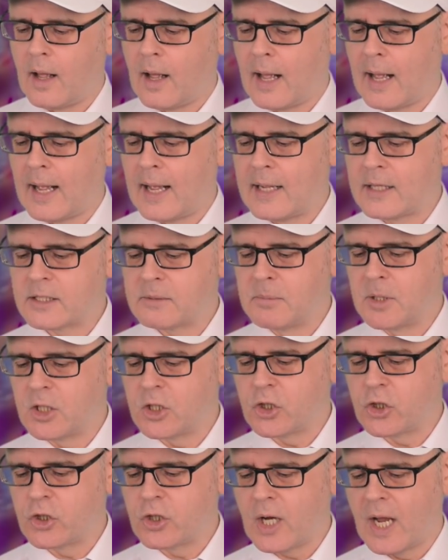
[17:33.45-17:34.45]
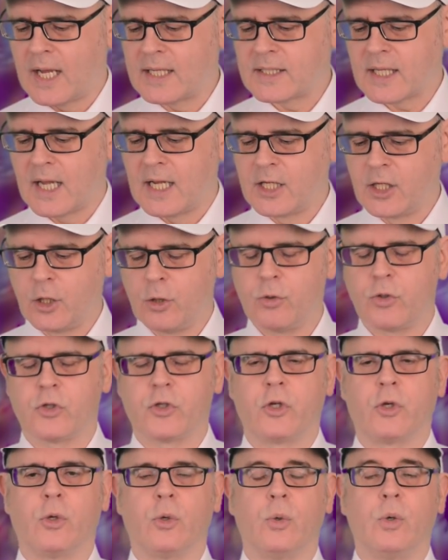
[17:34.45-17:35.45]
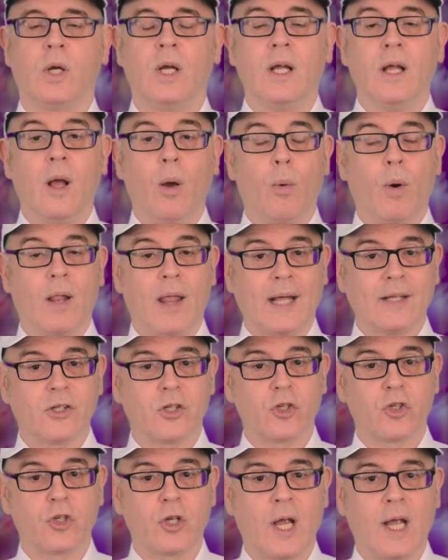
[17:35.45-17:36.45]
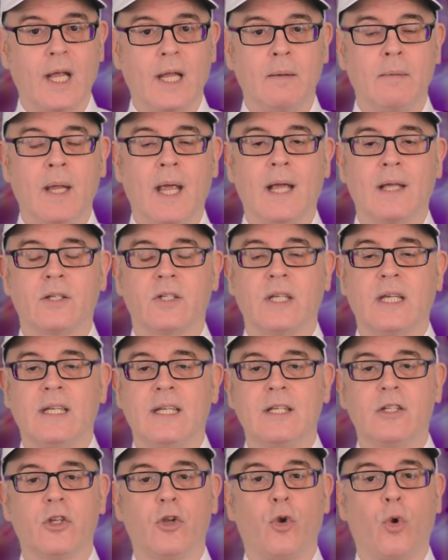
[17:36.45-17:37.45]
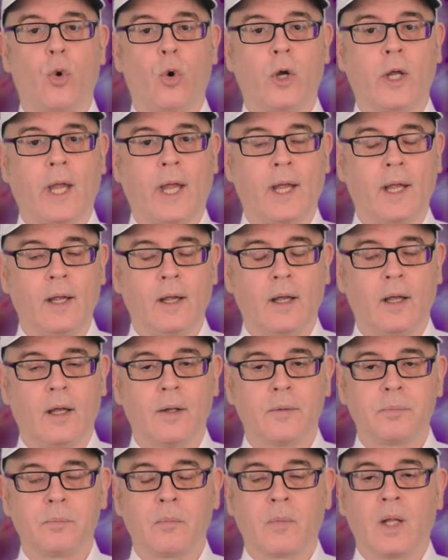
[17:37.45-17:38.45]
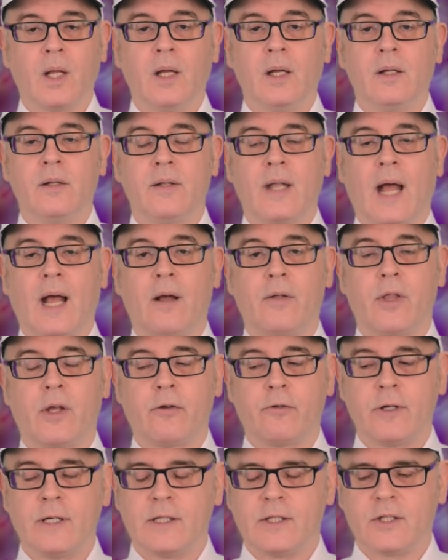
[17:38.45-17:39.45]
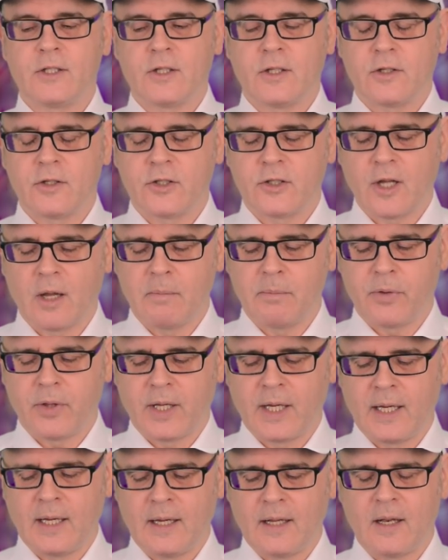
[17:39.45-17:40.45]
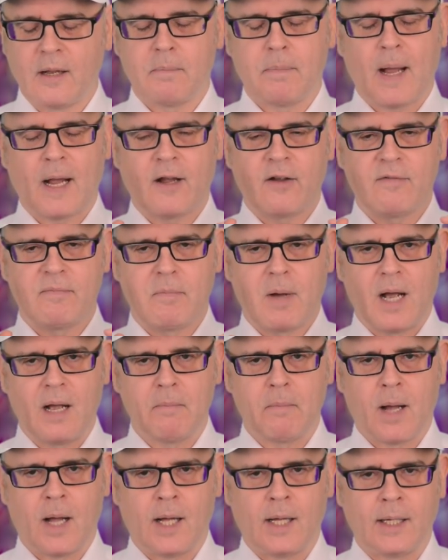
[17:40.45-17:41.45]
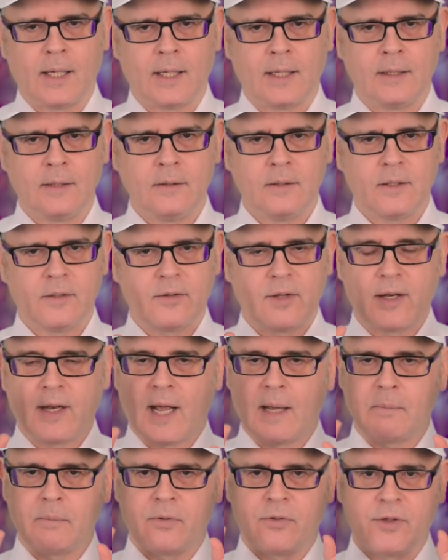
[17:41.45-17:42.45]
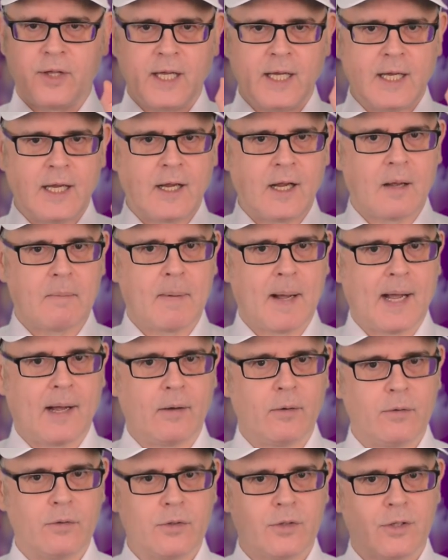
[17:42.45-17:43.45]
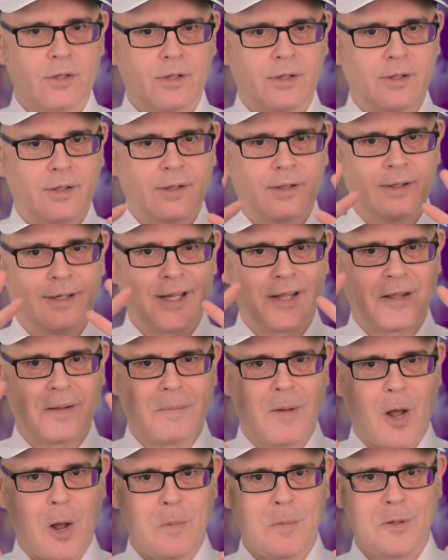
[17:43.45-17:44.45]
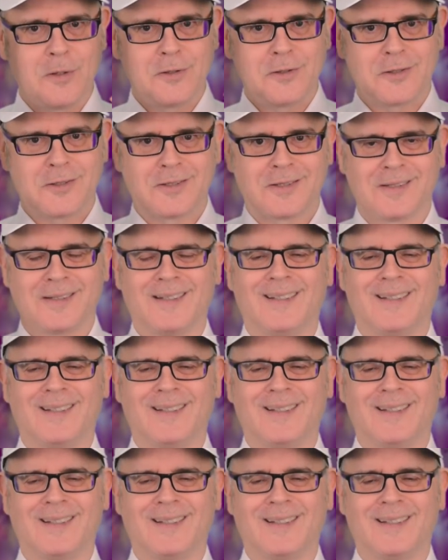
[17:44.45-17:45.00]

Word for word: as much as I used to. Well, that's a shame. Yes, it is annoying. Now, there is something in the back of my mind that I'm thinking about at the moment.